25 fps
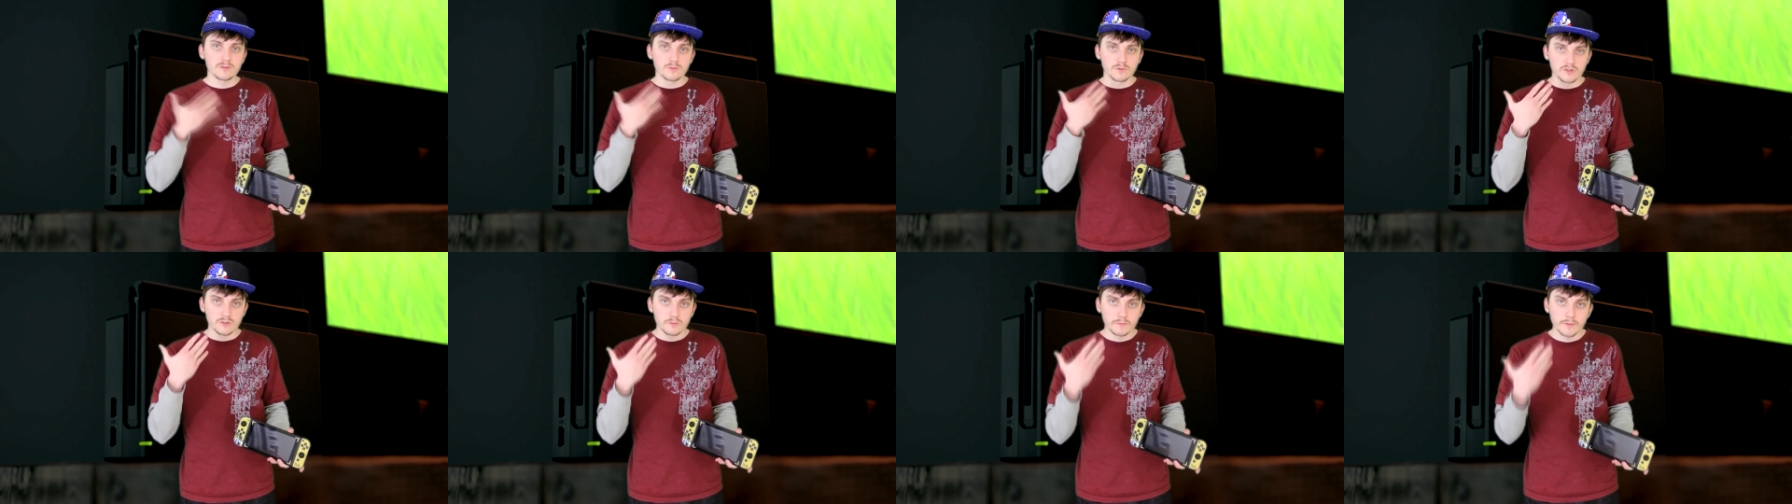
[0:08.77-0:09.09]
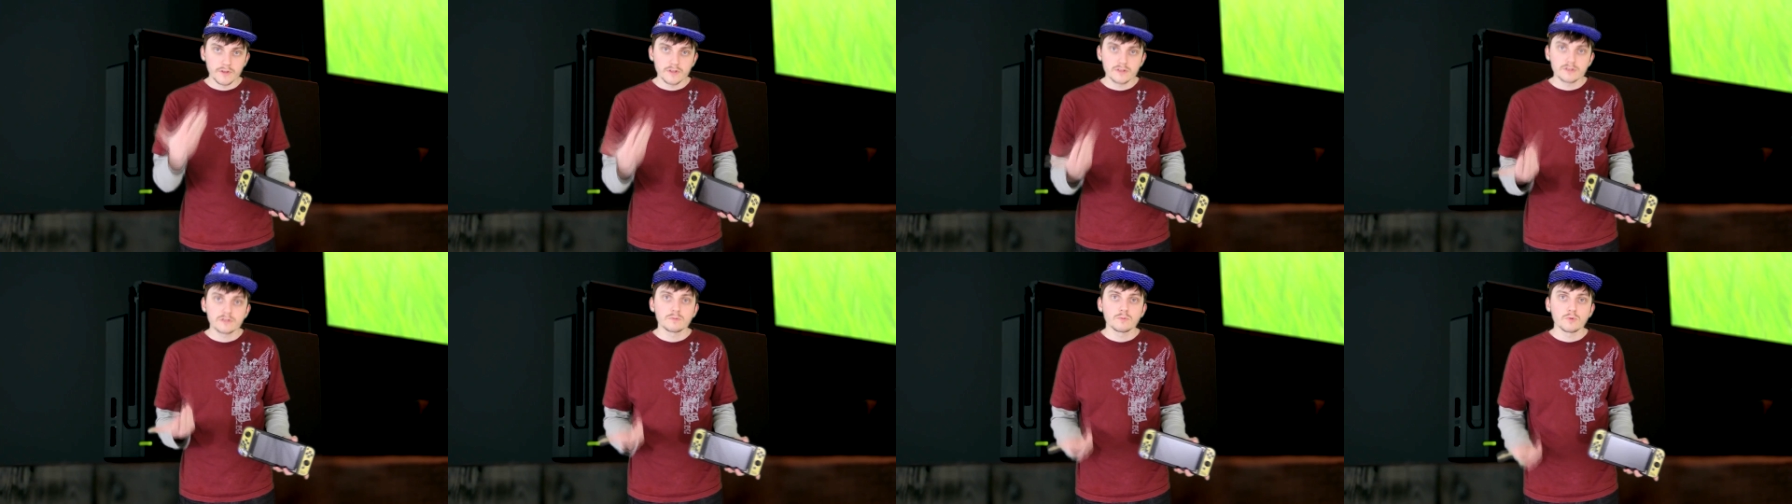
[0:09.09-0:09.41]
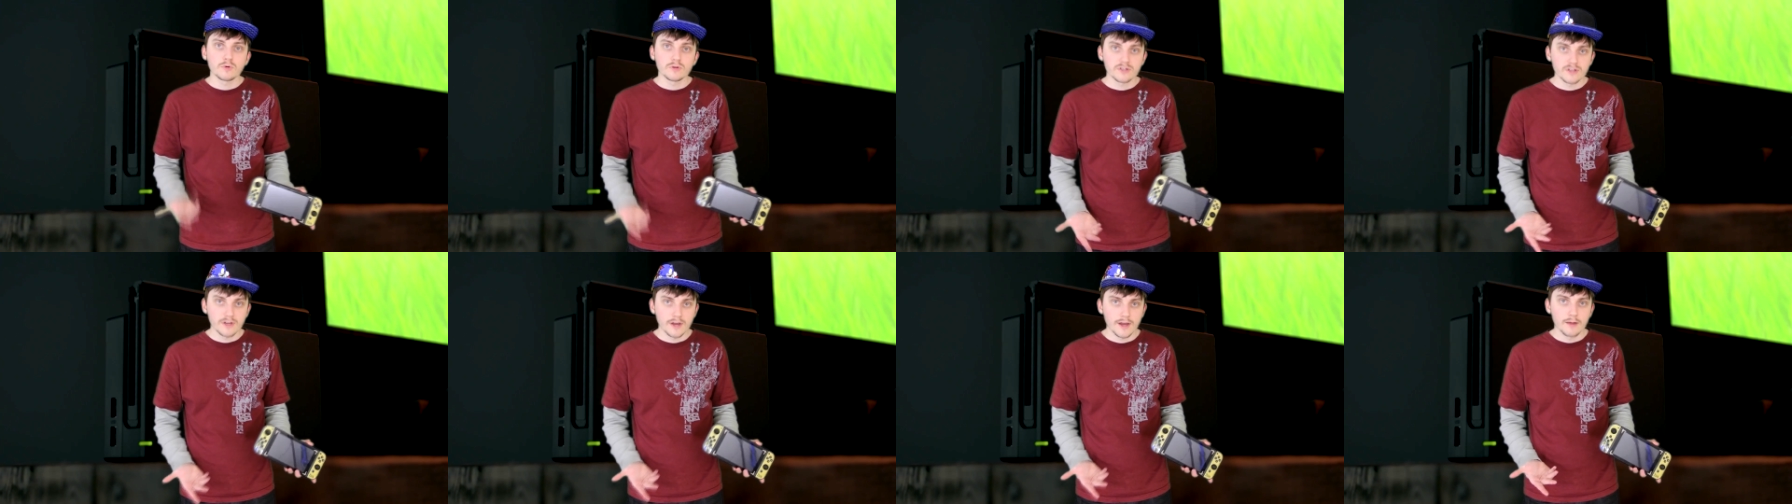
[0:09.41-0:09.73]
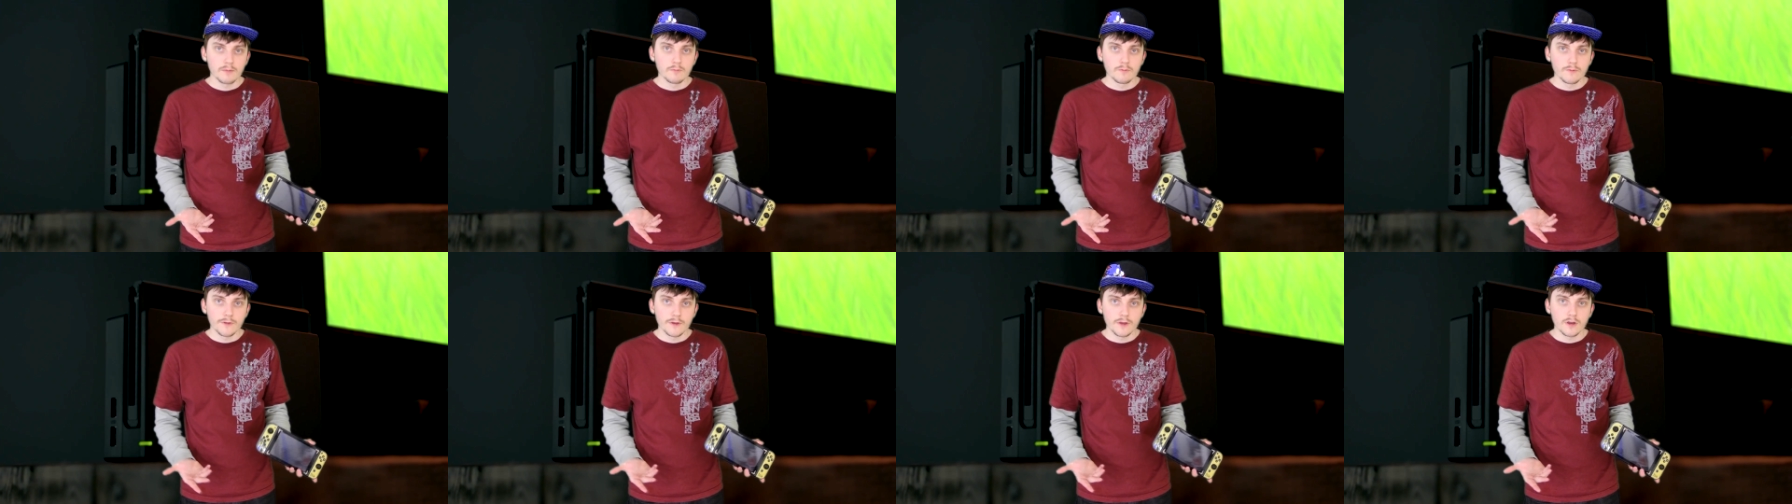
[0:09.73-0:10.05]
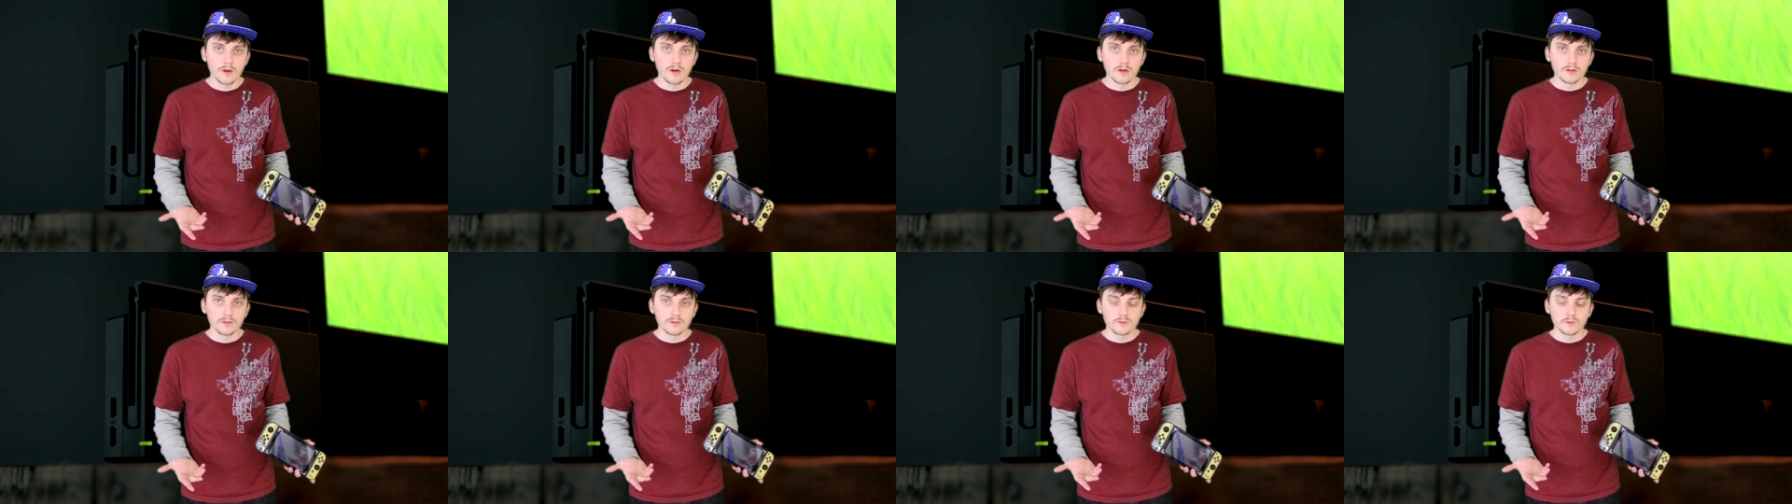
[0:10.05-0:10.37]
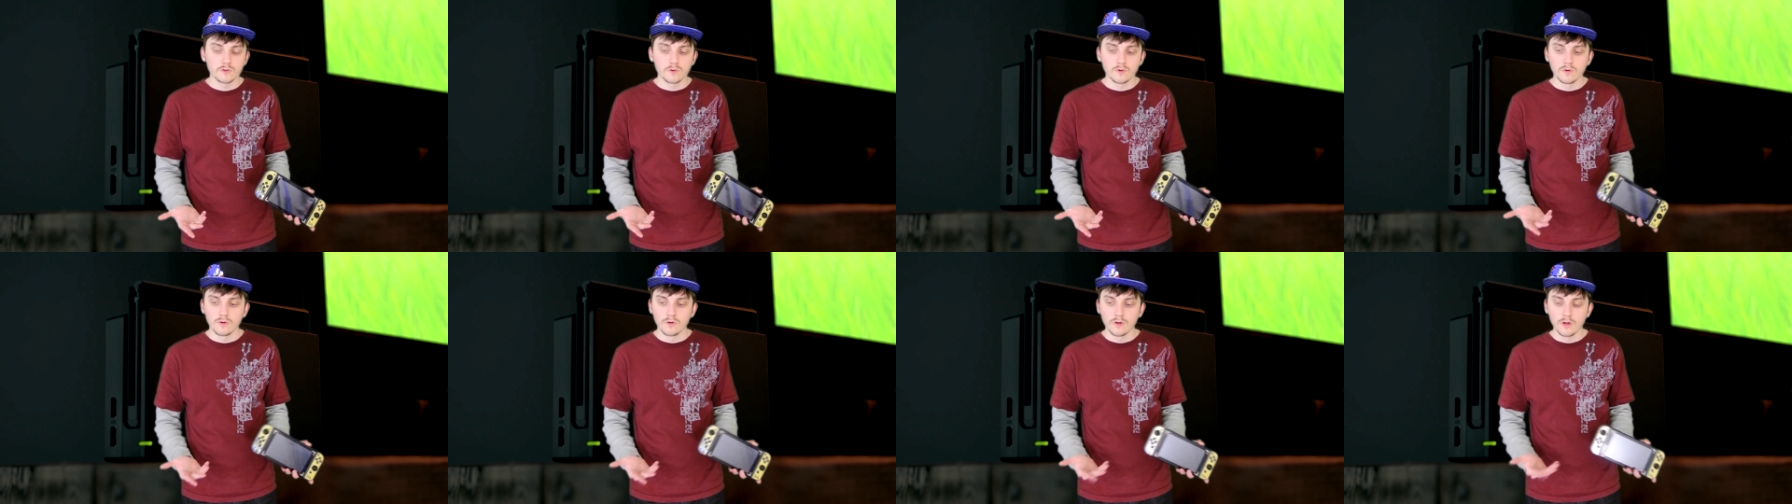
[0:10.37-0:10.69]
want to spend some more time with the
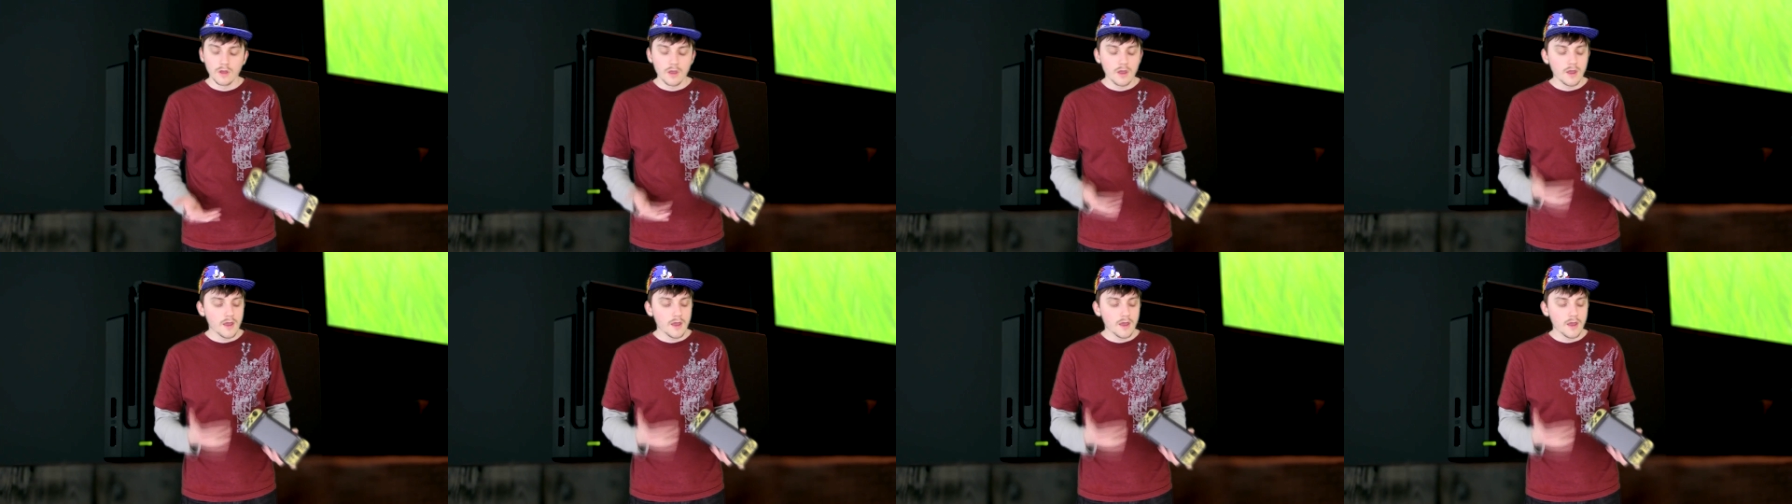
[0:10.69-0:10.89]
console,